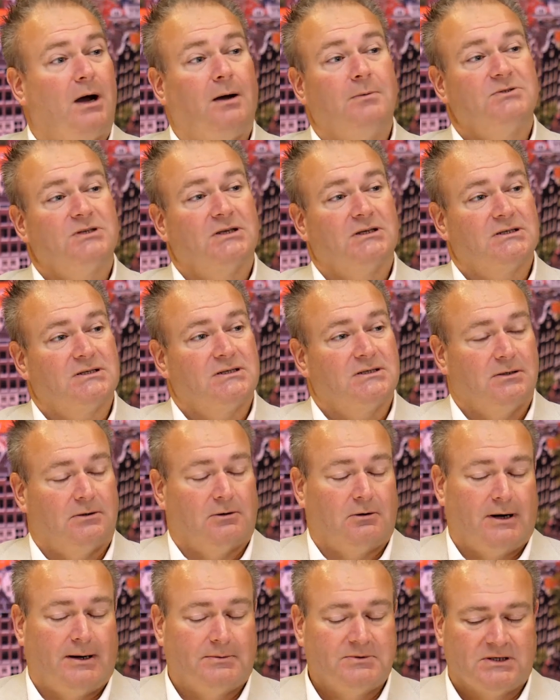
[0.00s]

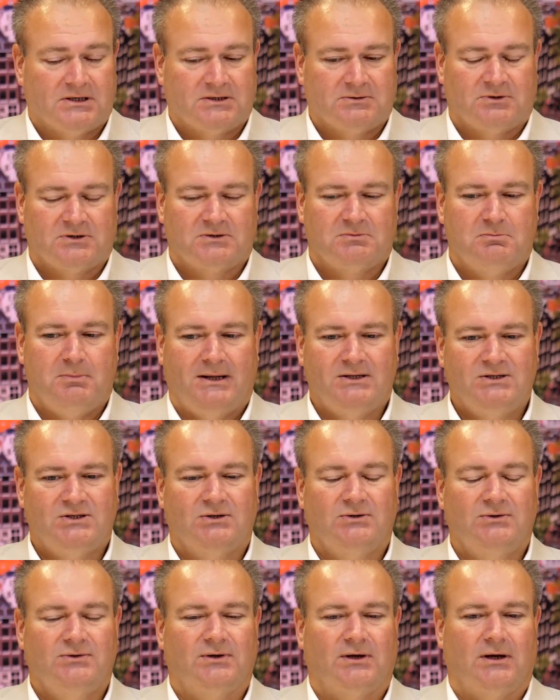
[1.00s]
AMS-IX was
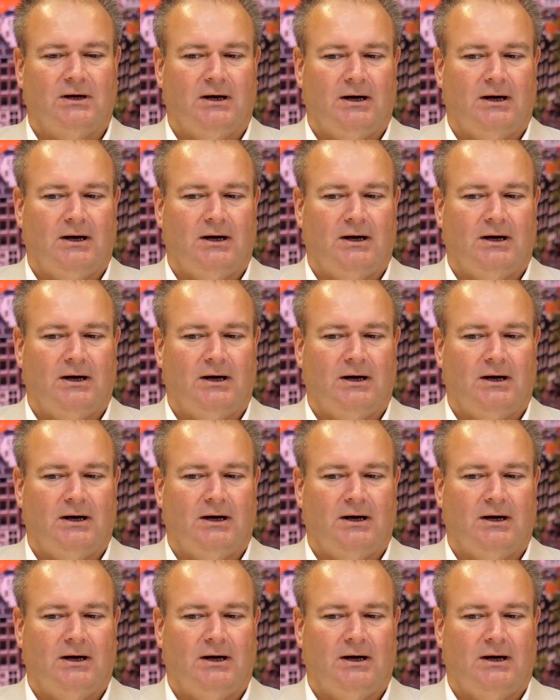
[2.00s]
mentioned.